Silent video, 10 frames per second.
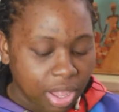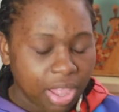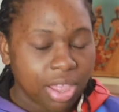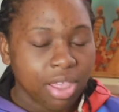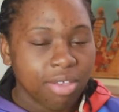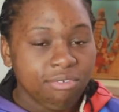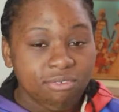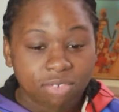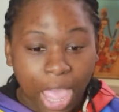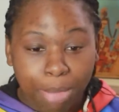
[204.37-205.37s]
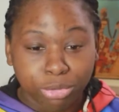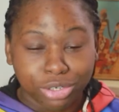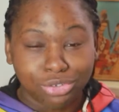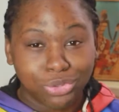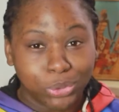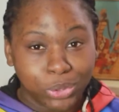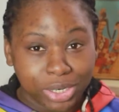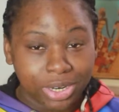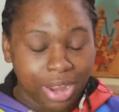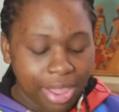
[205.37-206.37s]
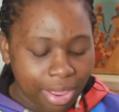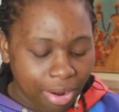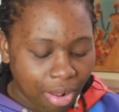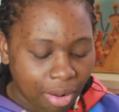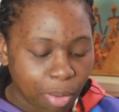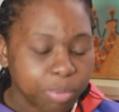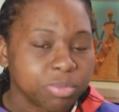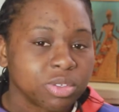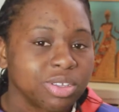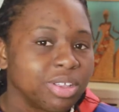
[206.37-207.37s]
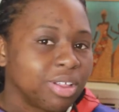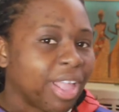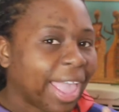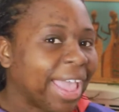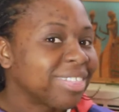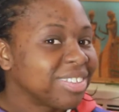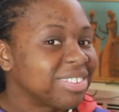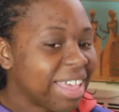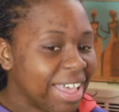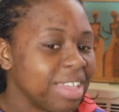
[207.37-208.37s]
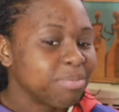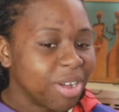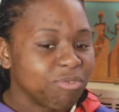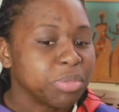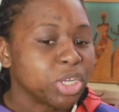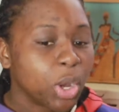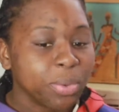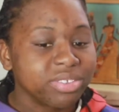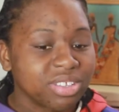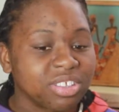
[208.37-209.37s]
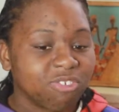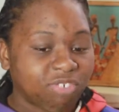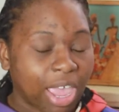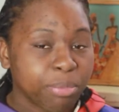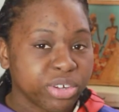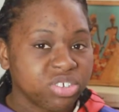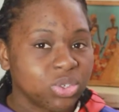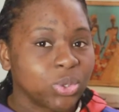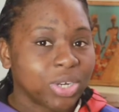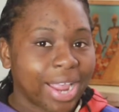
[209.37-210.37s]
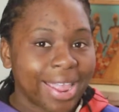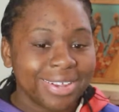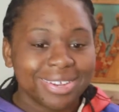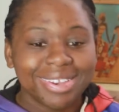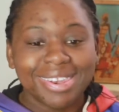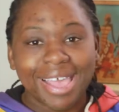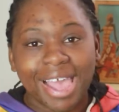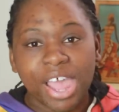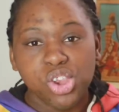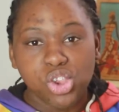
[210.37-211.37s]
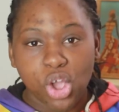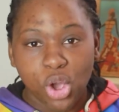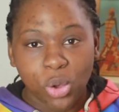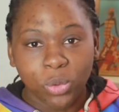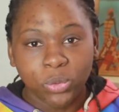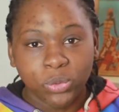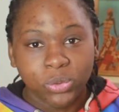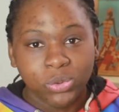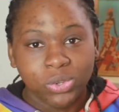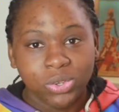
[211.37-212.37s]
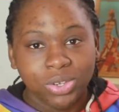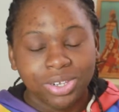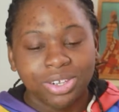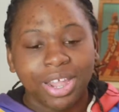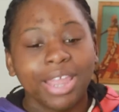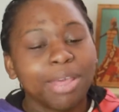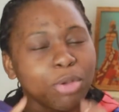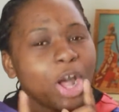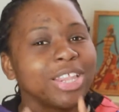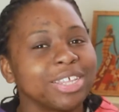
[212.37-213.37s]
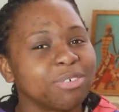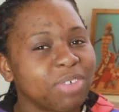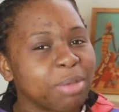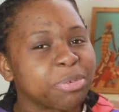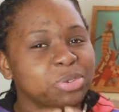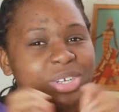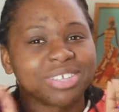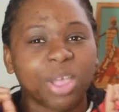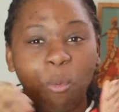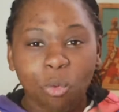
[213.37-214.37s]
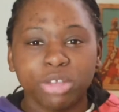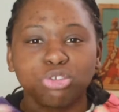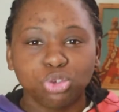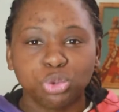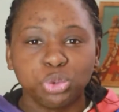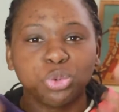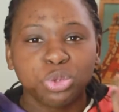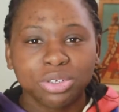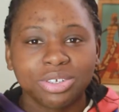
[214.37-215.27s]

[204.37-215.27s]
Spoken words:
a fabric store, and at the time of me going to this fabric store, I did not know, and I'm calling it a fabric store because I want you